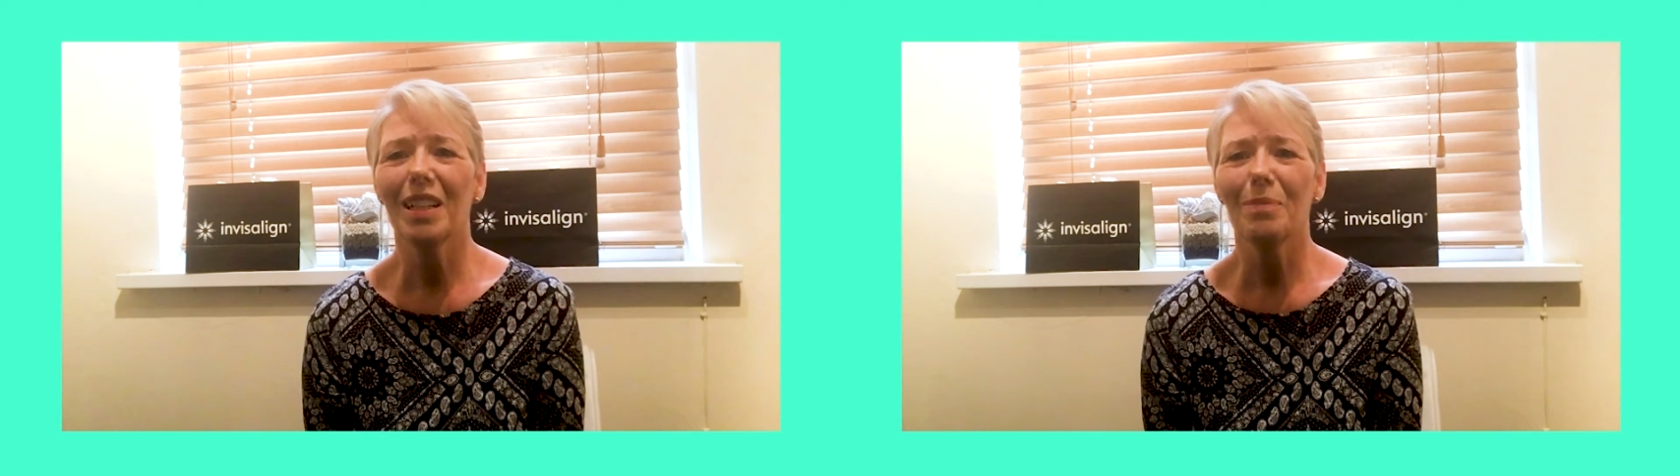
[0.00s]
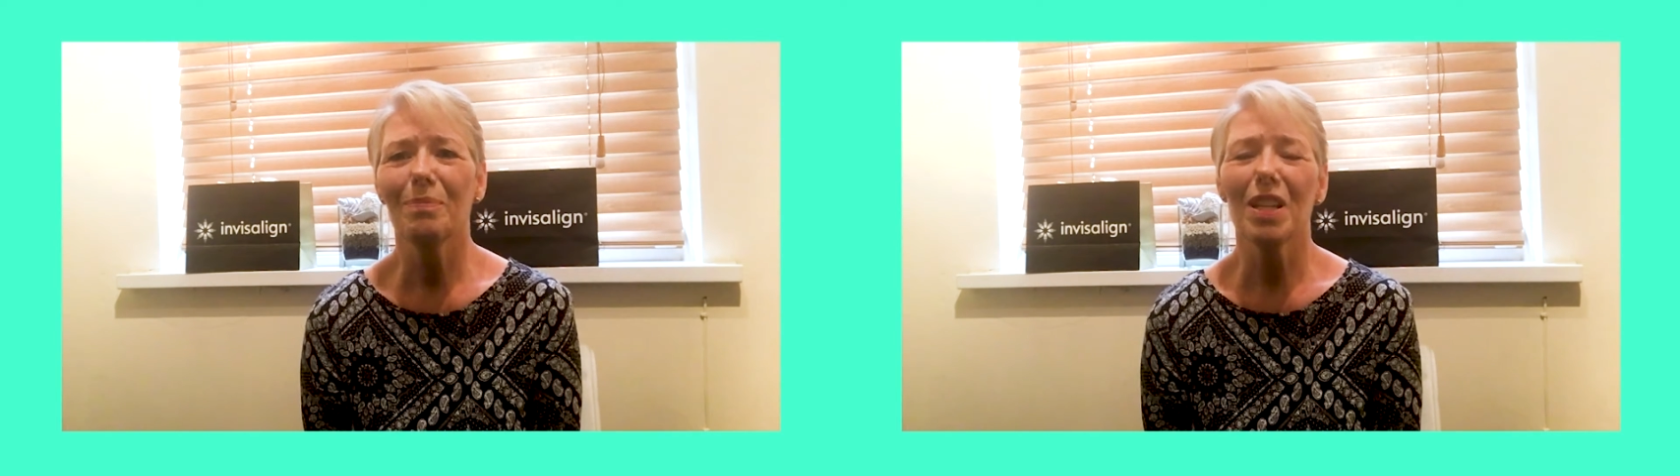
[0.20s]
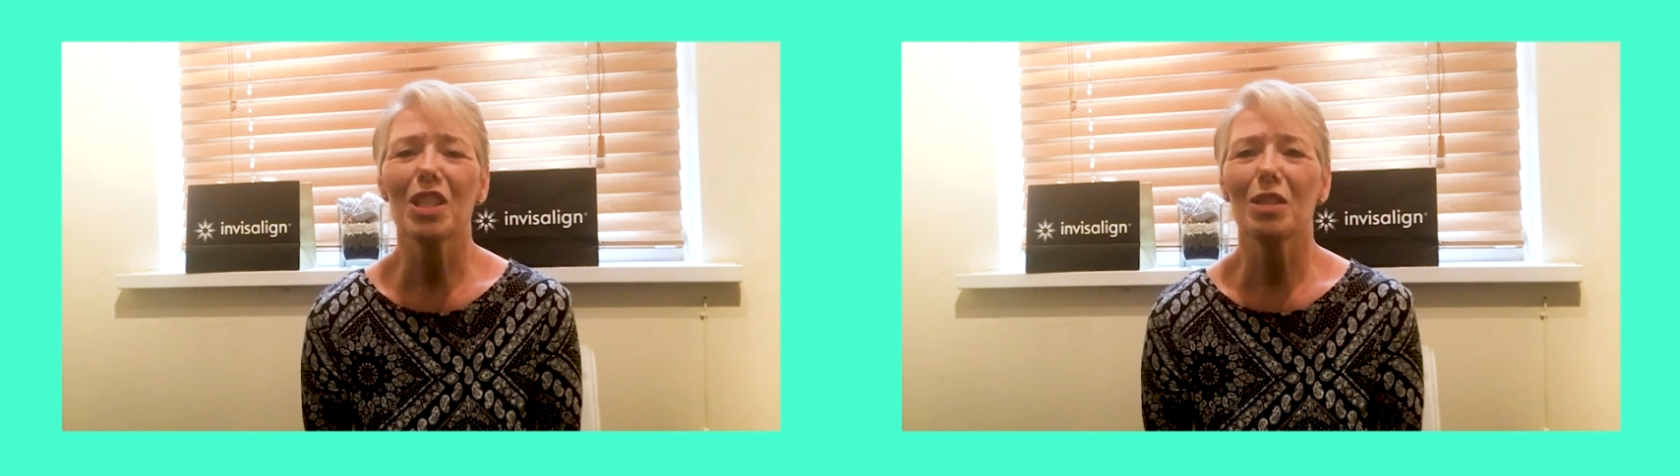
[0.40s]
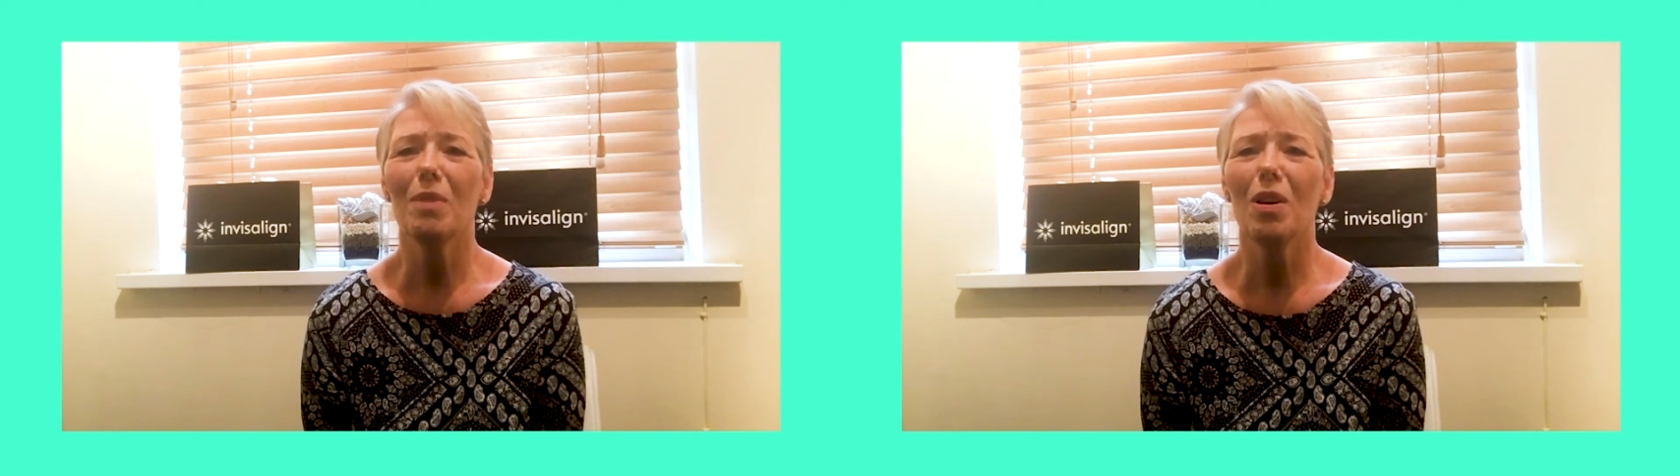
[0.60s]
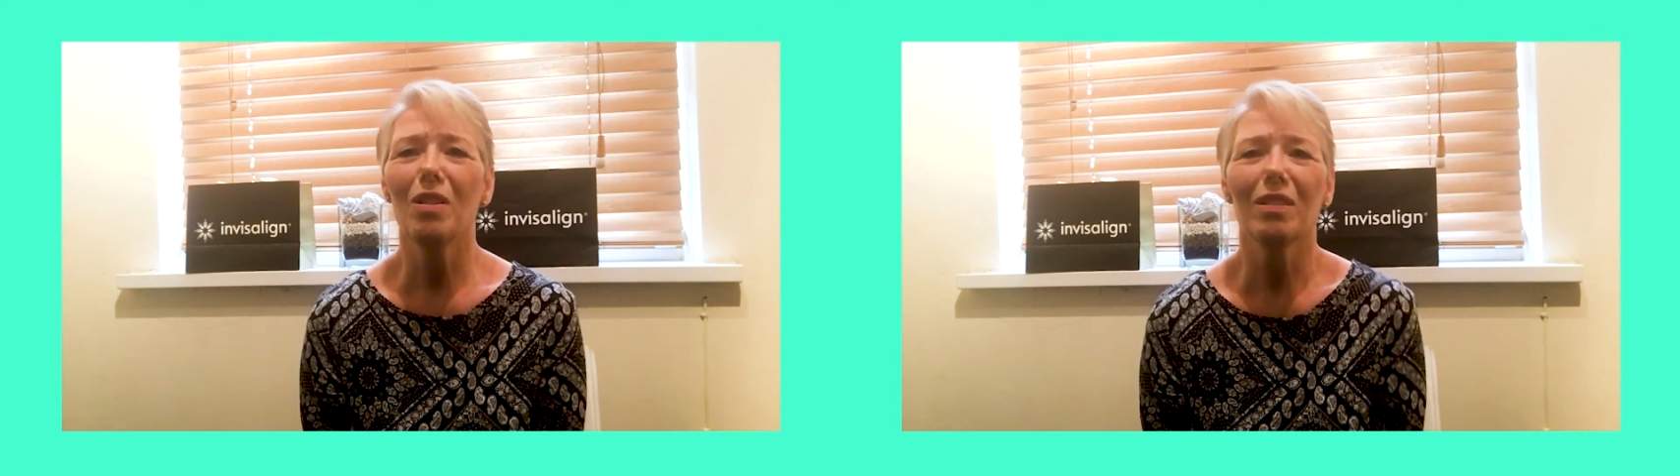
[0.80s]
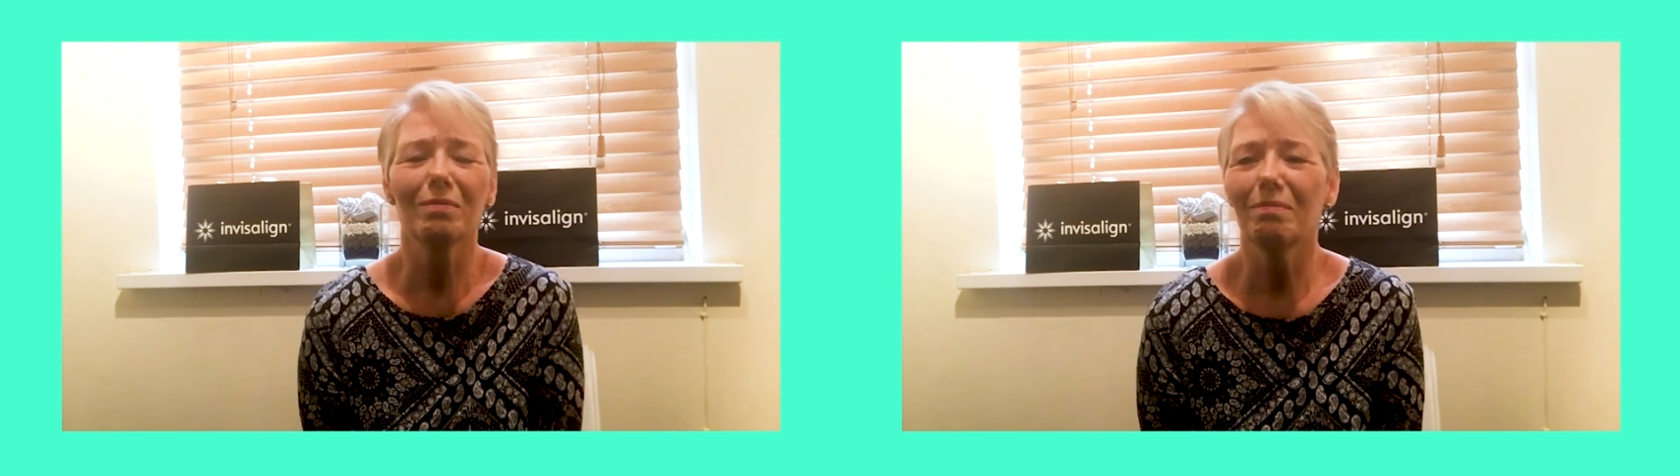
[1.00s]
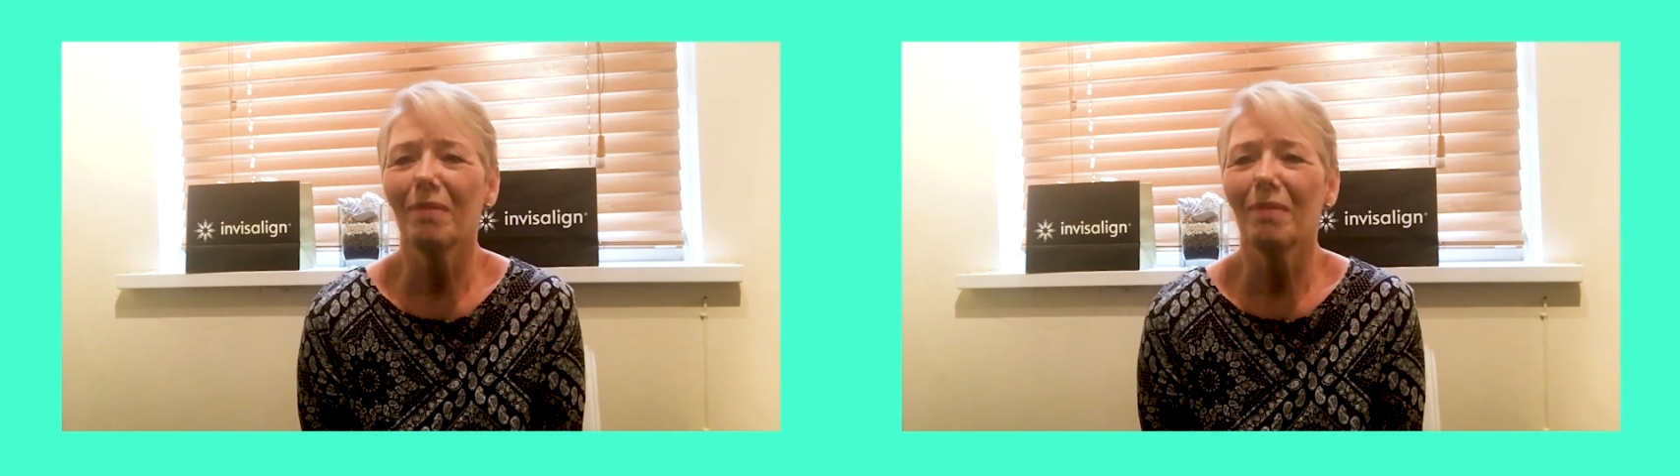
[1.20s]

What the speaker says: a smile